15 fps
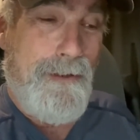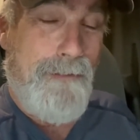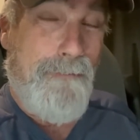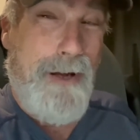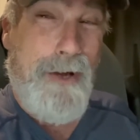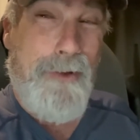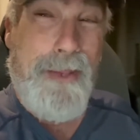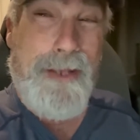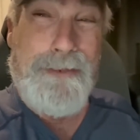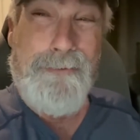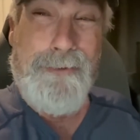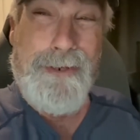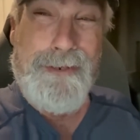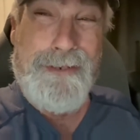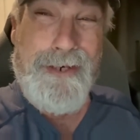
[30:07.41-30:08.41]
Wow, that's
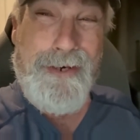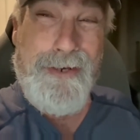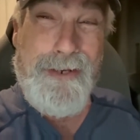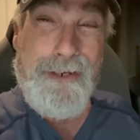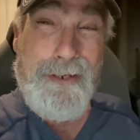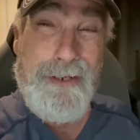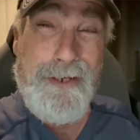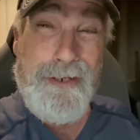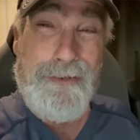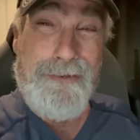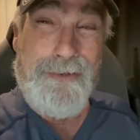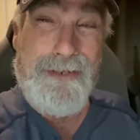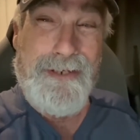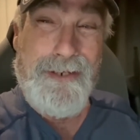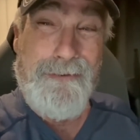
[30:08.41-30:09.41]
where it started getting
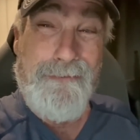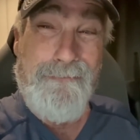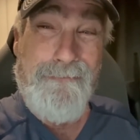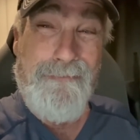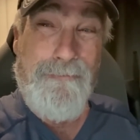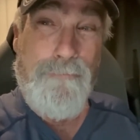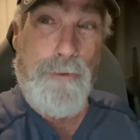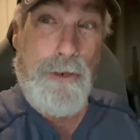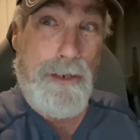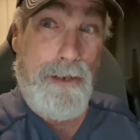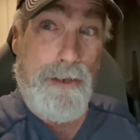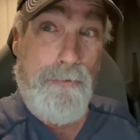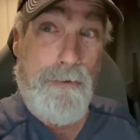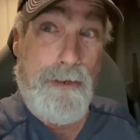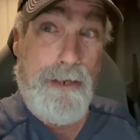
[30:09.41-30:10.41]
interesting. Really,
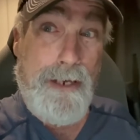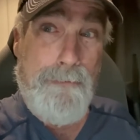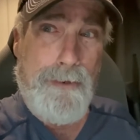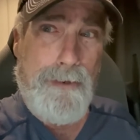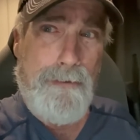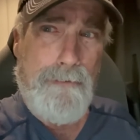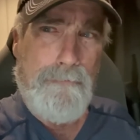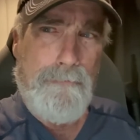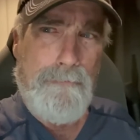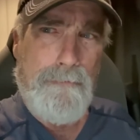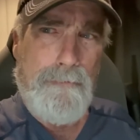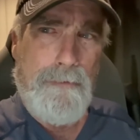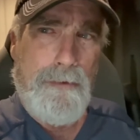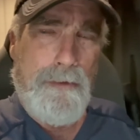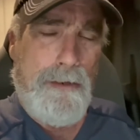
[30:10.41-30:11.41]
what
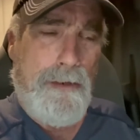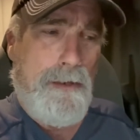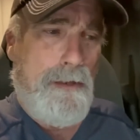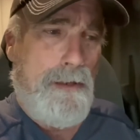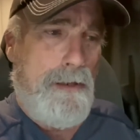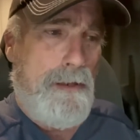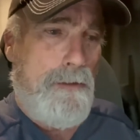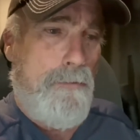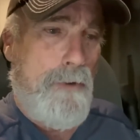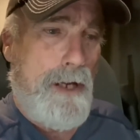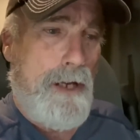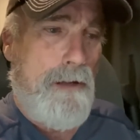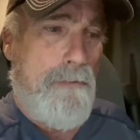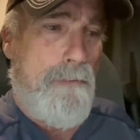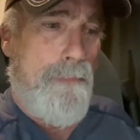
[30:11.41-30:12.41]
happened?
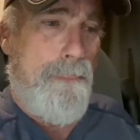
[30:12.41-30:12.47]
Well,